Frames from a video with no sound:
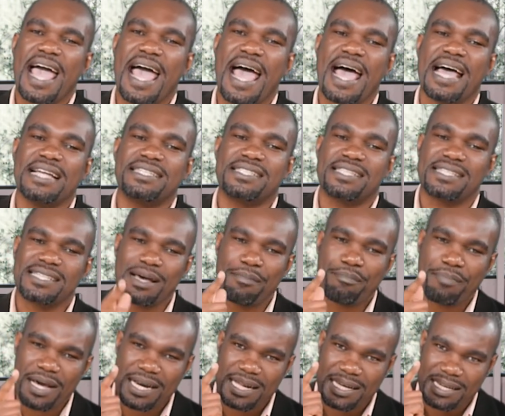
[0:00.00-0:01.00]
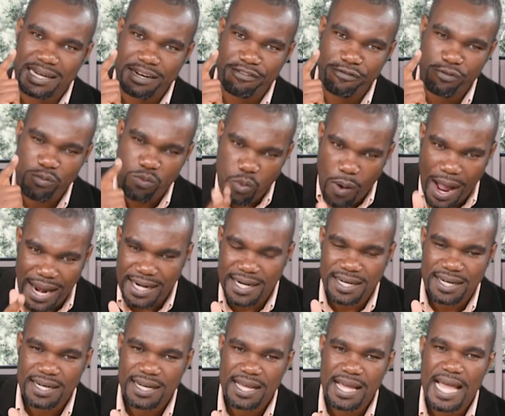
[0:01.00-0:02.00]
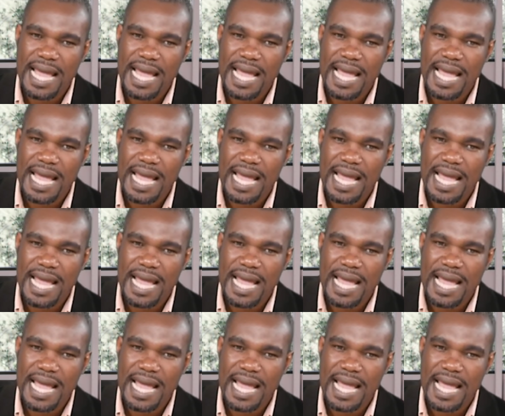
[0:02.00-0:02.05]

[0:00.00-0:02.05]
at subparagraph 1.